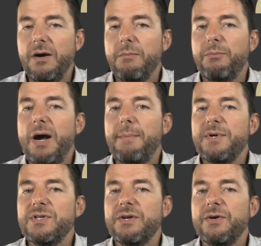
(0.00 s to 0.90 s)

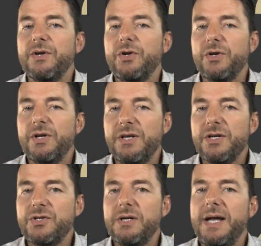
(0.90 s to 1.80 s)
Properties that are in good
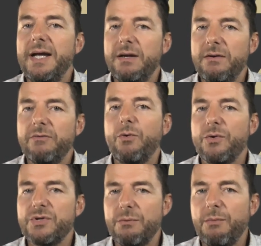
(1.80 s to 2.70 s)
condition and, of
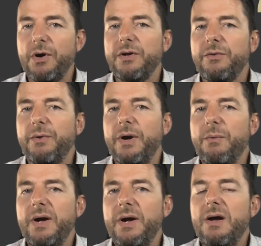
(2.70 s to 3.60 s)
course, are marketed the right
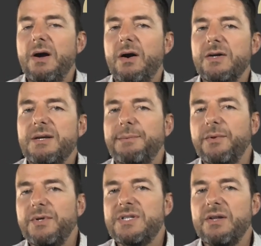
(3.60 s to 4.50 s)
way are
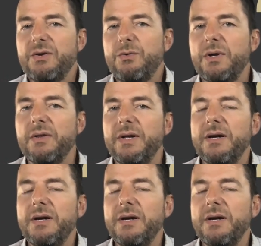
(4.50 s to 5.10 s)
typically selling quickly.